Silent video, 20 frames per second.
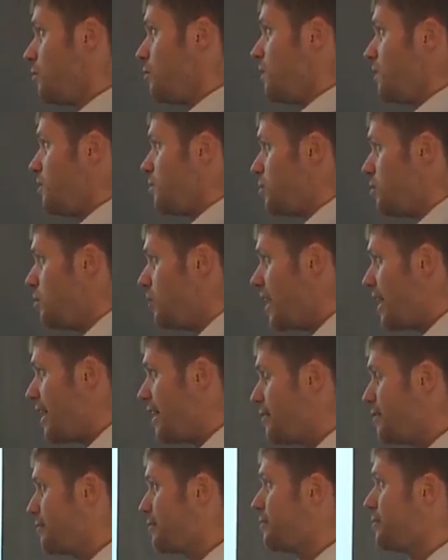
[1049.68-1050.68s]
we do
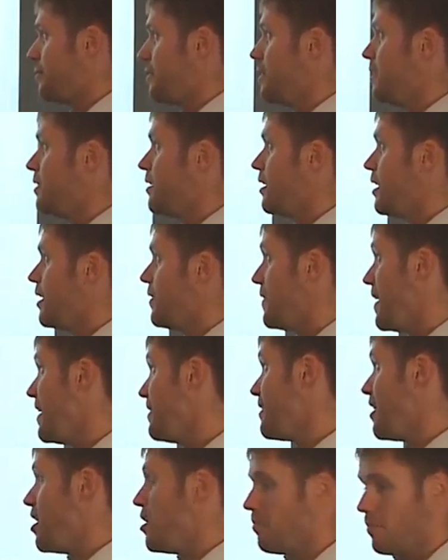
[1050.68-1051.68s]
have
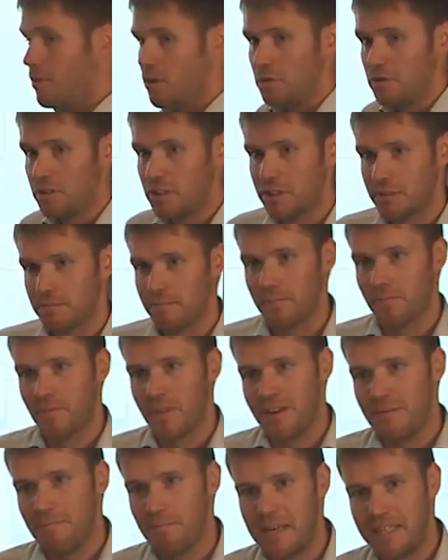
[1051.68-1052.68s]
data uploads
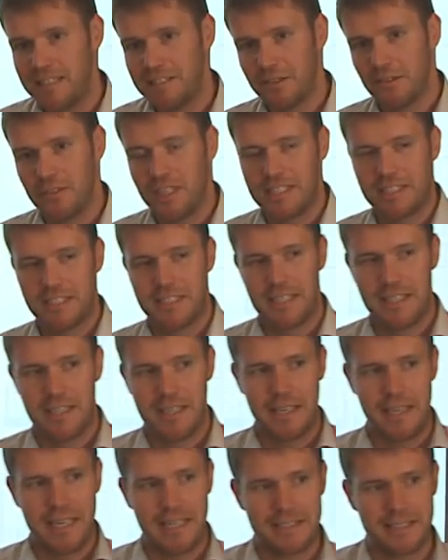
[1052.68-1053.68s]
based on
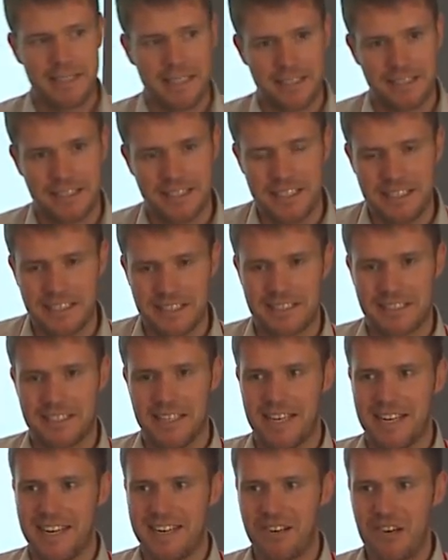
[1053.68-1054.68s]
Excel sheets.
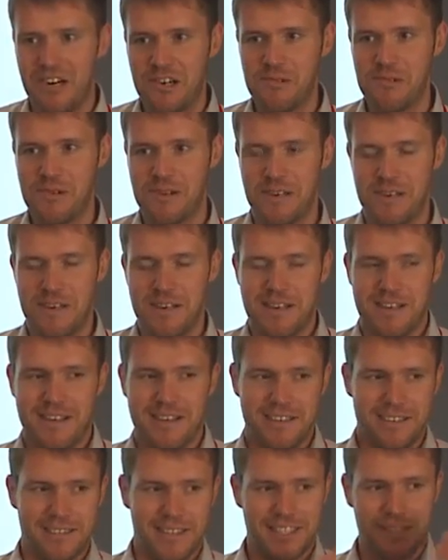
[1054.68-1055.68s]
And I know
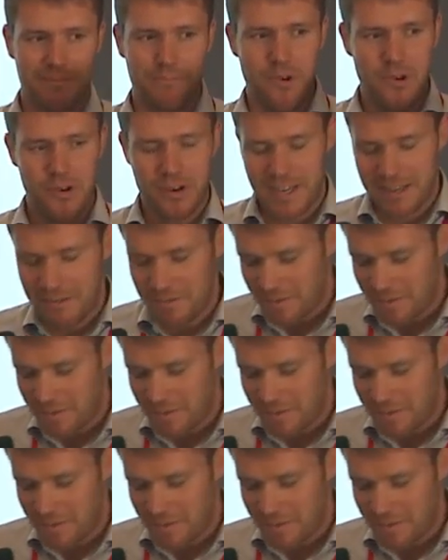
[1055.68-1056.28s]
this morning